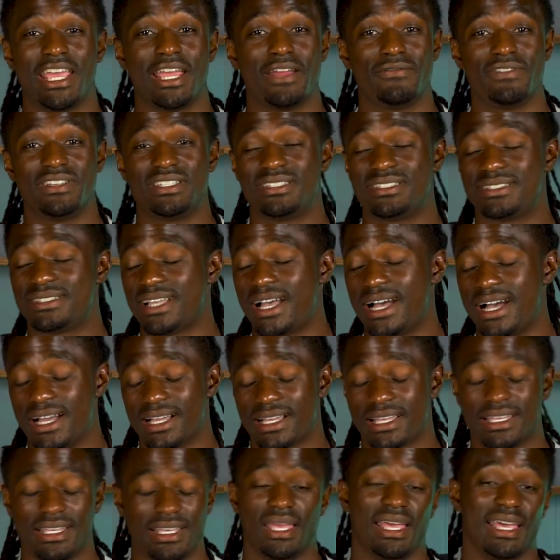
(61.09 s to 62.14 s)
every
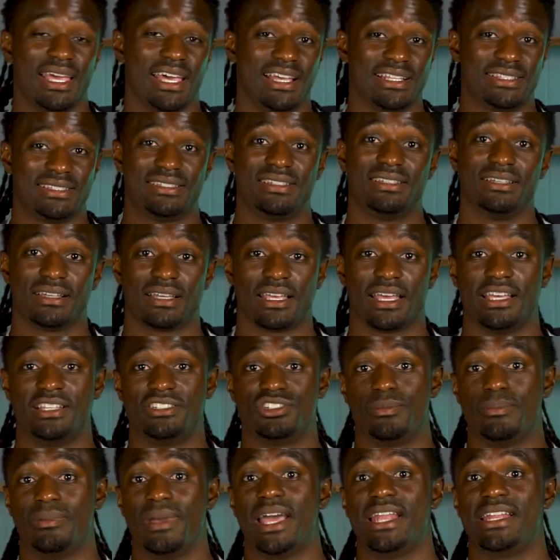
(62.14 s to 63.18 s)
stock had took a
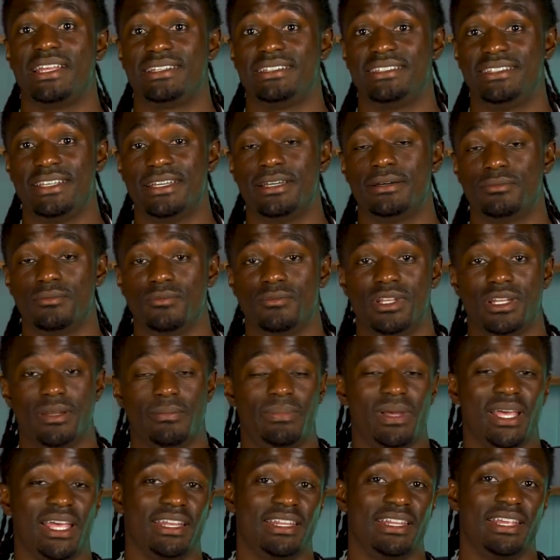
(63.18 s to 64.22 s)
dramatic dip when the
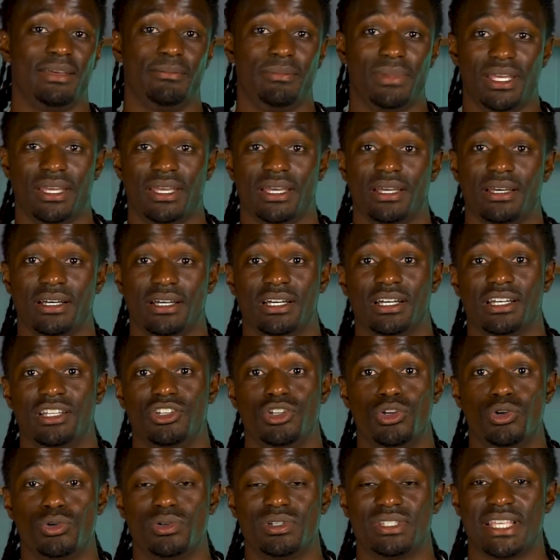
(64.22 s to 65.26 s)
pandemic uh,
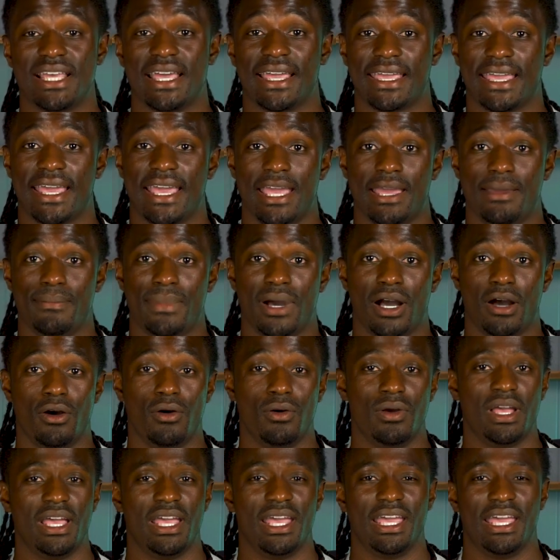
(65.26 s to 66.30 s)
news had came
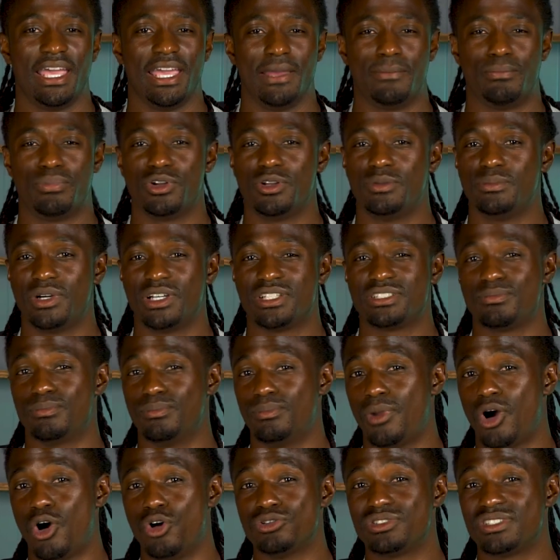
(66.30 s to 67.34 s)
out and pretty much
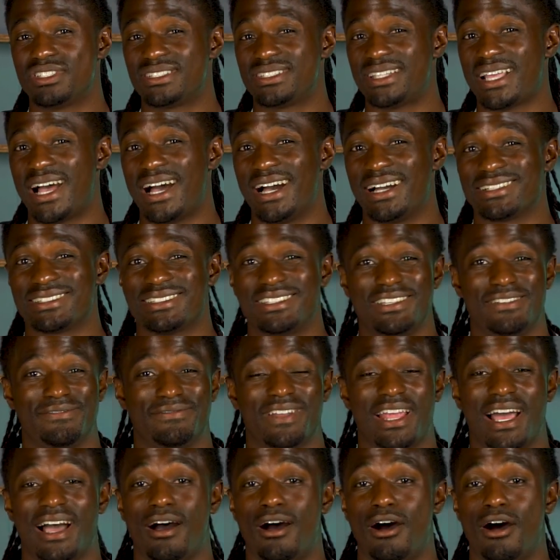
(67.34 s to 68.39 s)
most stocks if
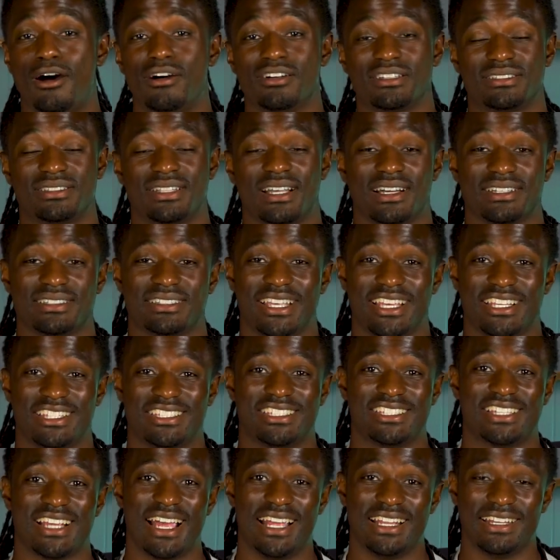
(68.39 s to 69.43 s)
not all stocks had
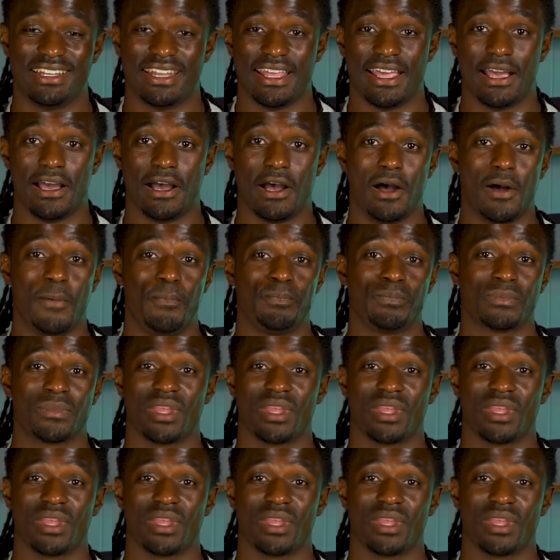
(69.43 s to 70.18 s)
shot down